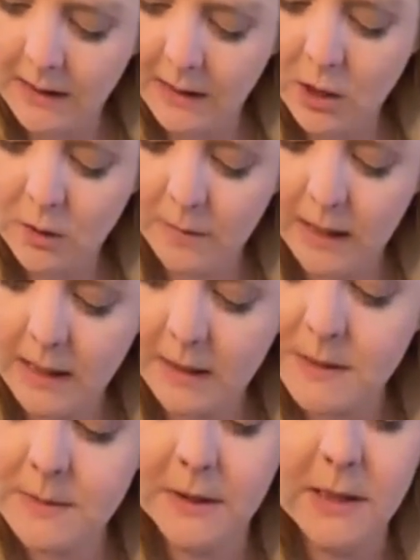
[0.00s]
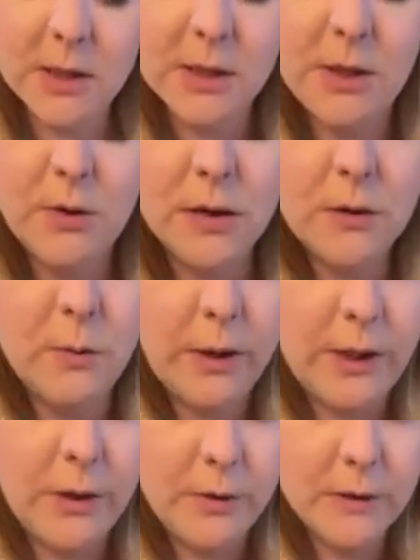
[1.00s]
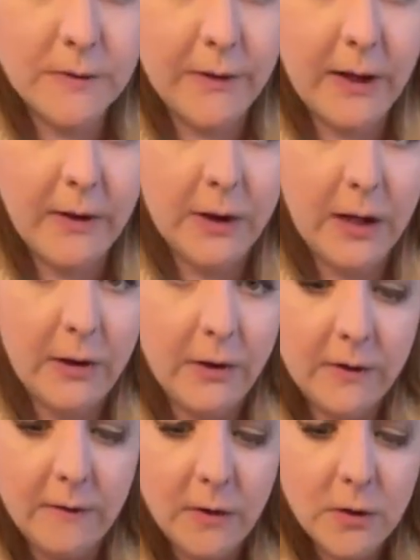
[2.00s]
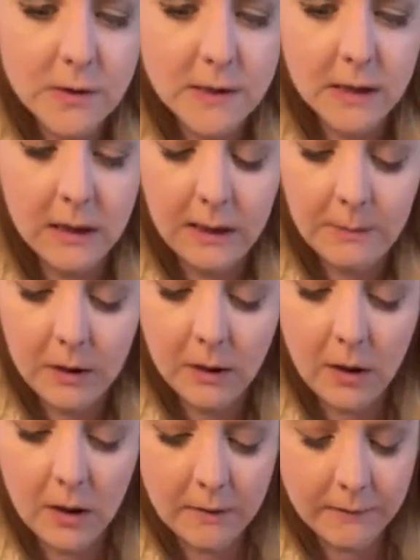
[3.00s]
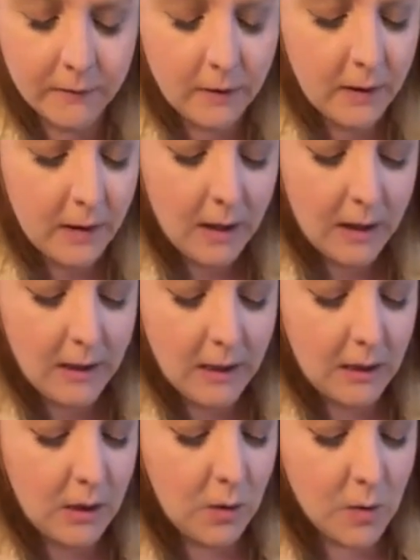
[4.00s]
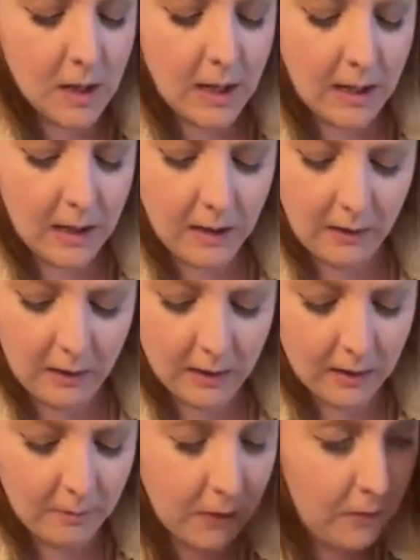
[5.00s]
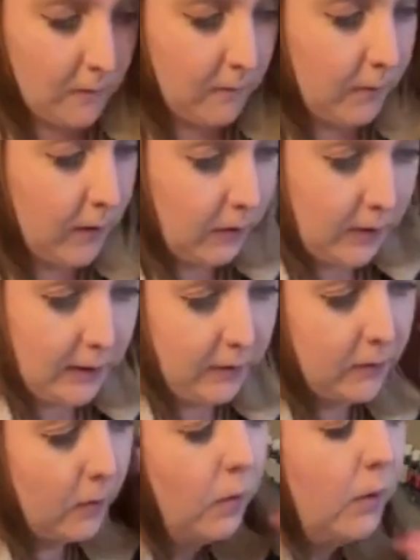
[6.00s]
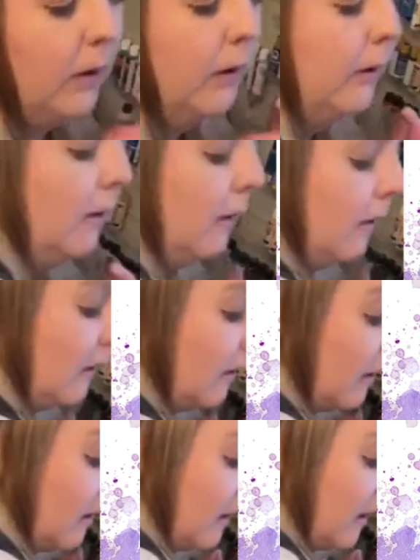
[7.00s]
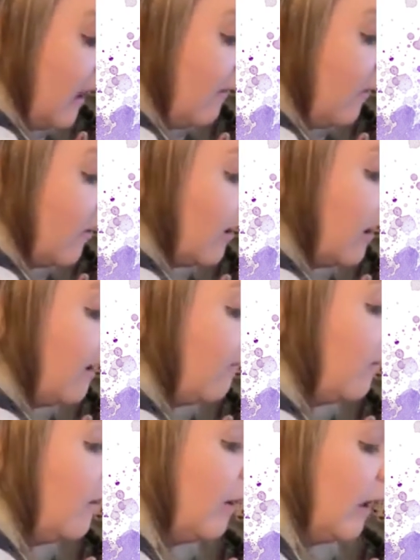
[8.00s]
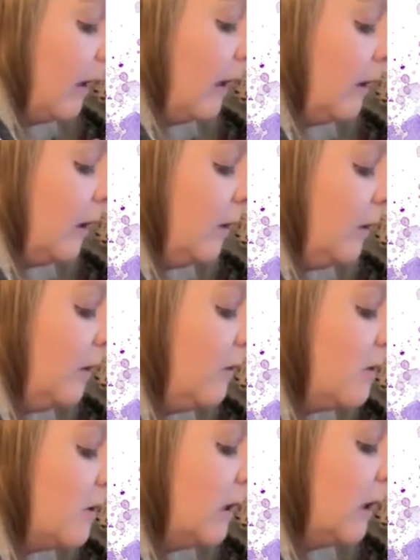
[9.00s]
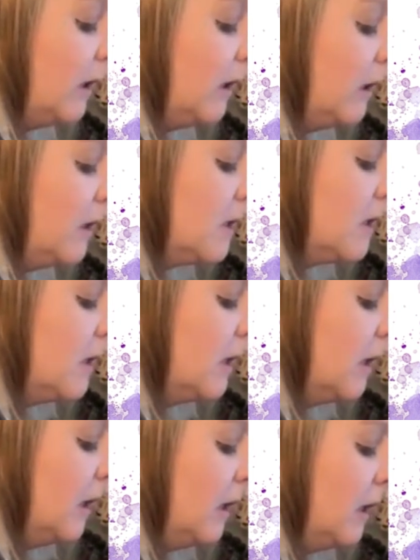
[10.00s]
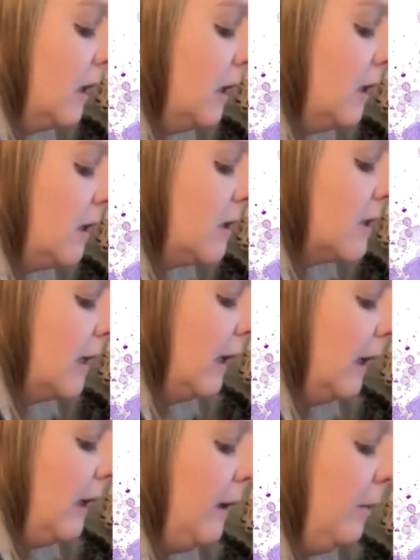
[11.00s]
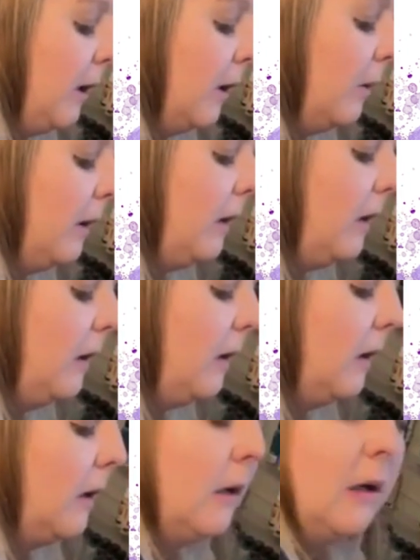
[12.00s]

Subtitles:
And then your makeup sponges you can reuse for other colors. If you just clip it off, then you can use them for other colors. Or if you're careful about how you use your colors, you can just kind of keep going.